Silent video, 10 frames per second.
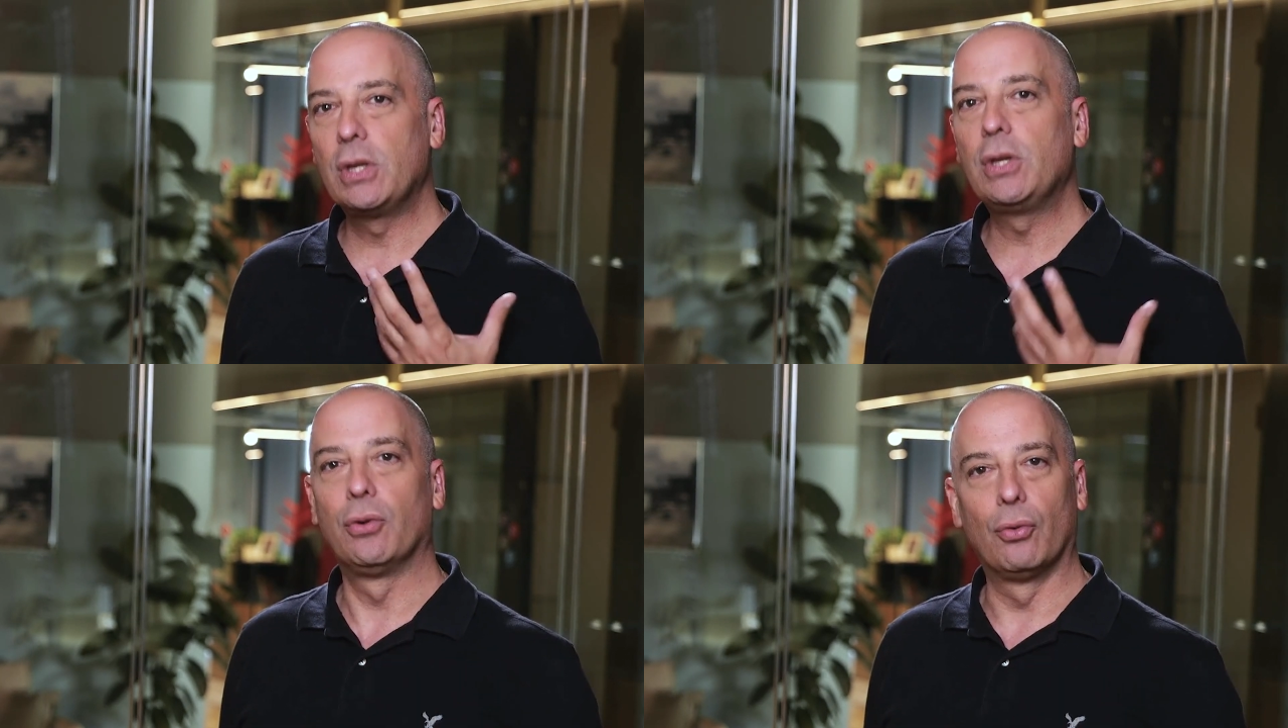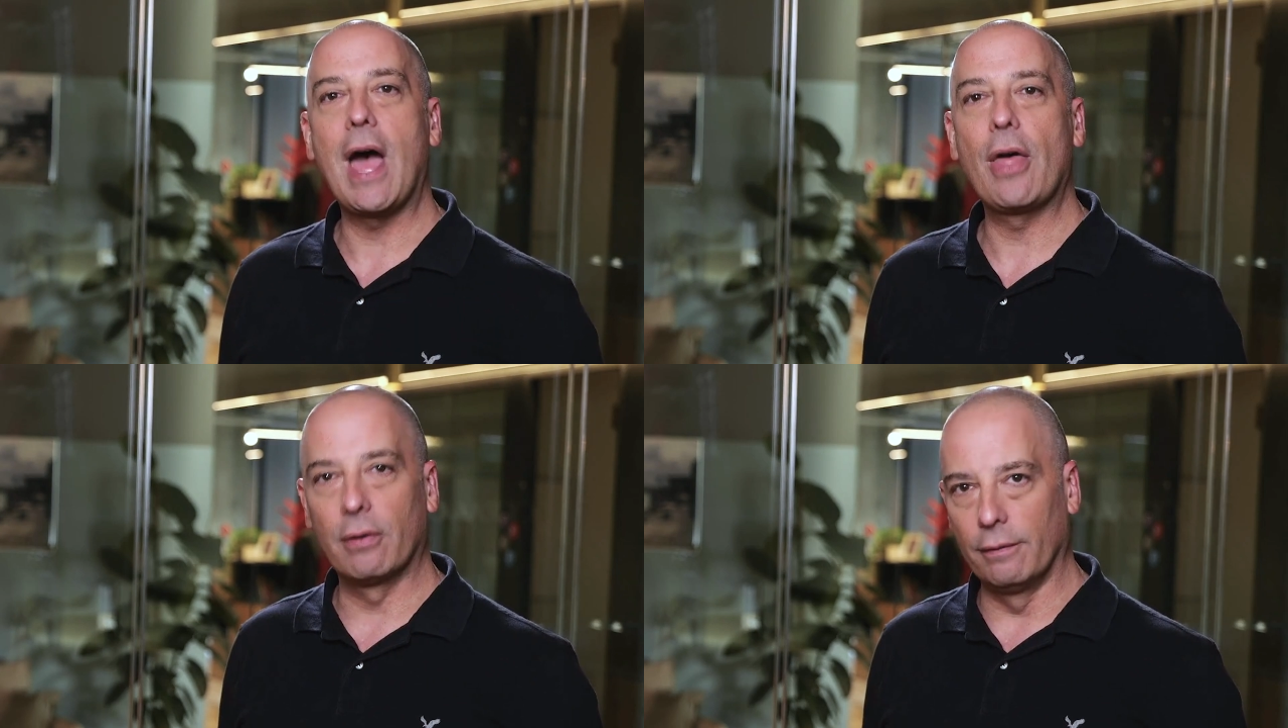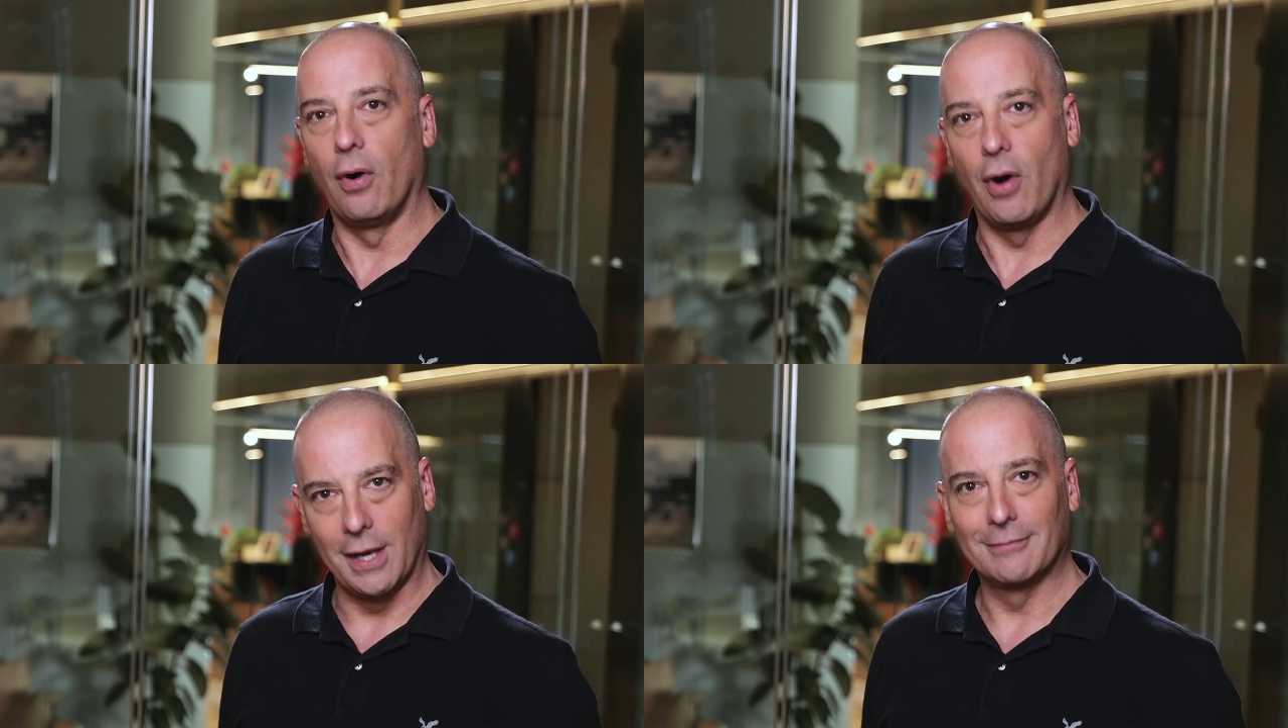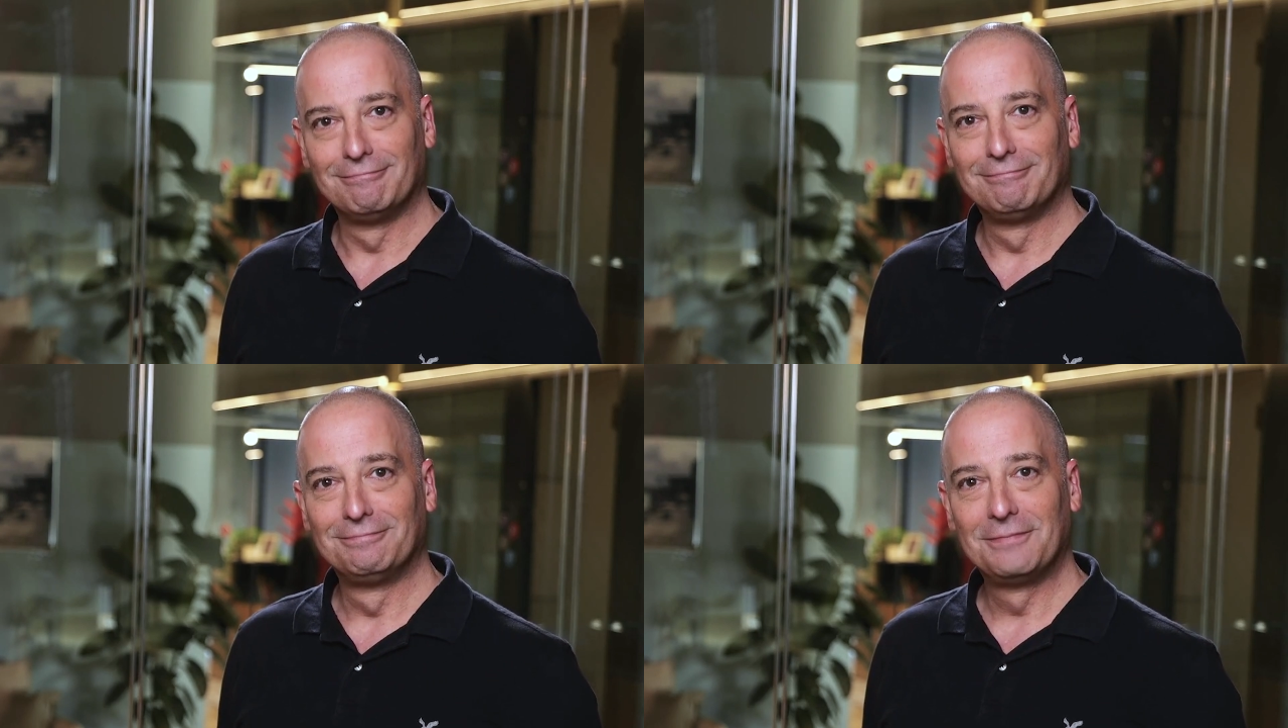you'd rather avoid.
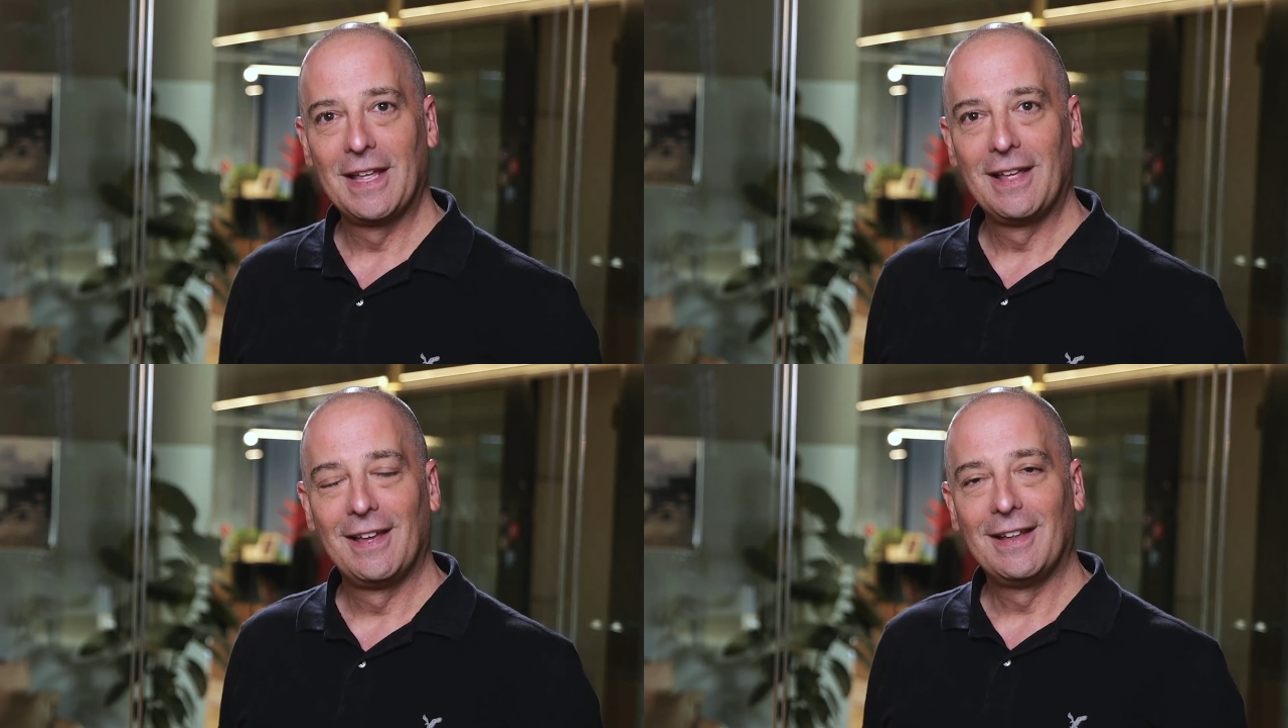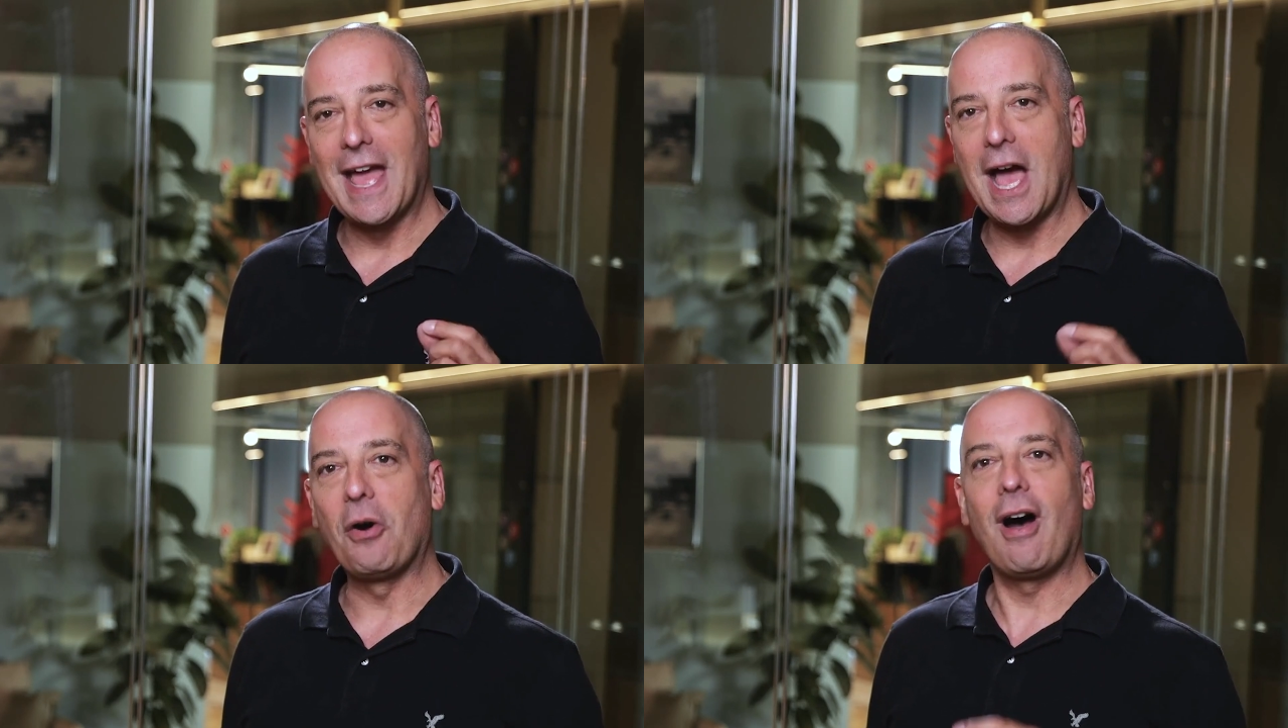Now,